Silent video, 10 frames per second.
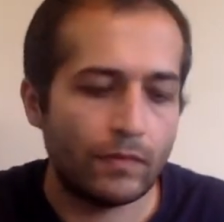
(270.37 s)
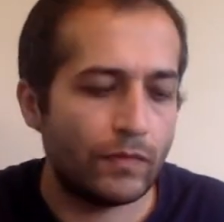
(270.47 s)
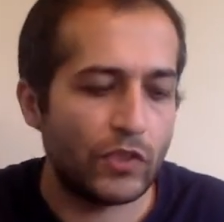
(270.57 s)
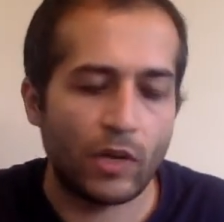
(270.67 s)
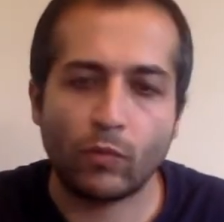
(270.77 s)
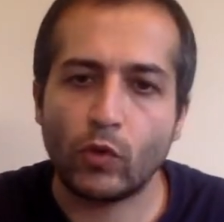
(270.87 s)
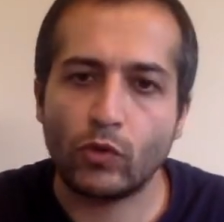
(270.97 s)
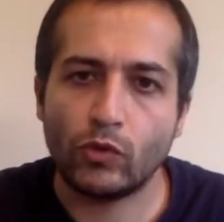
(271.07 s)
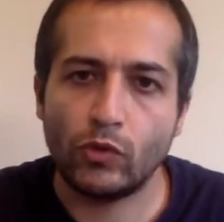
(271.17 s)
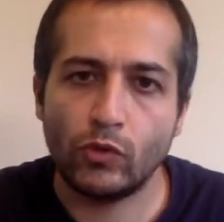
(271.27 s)
which I'm
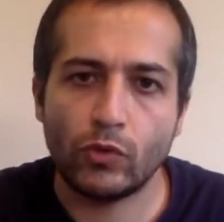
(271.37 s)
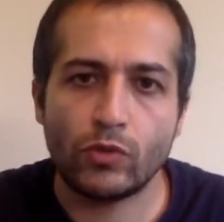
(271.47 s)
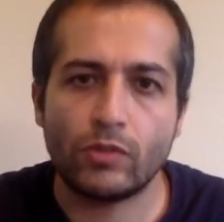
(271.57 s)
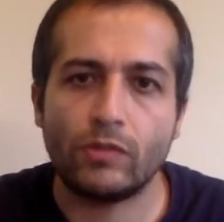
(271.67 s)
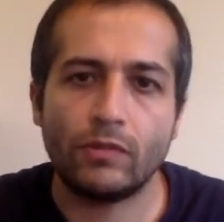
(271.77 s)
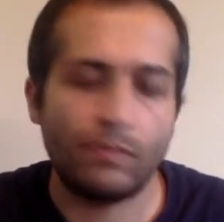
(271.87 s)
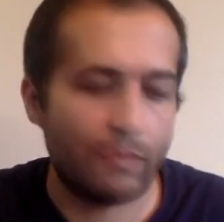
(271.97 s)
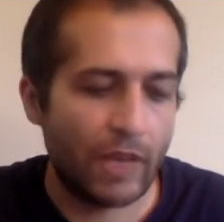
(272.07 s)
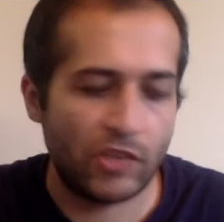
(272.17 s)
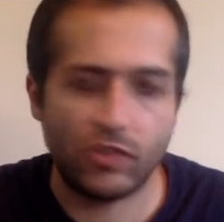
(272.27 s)
going to use to
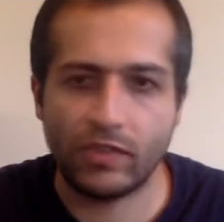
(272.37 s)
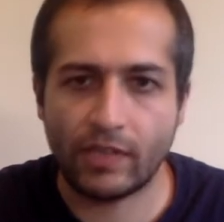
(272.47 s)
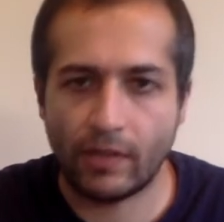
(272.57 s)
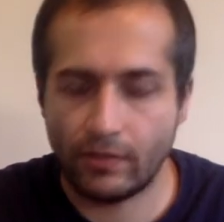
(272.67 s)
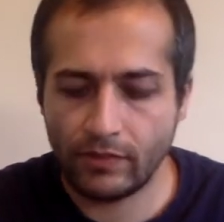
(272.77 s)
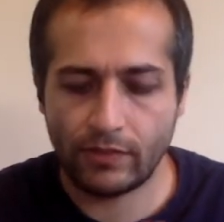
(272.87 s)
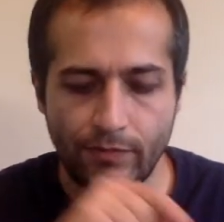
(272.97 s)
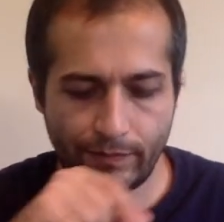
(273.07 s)
measure the current.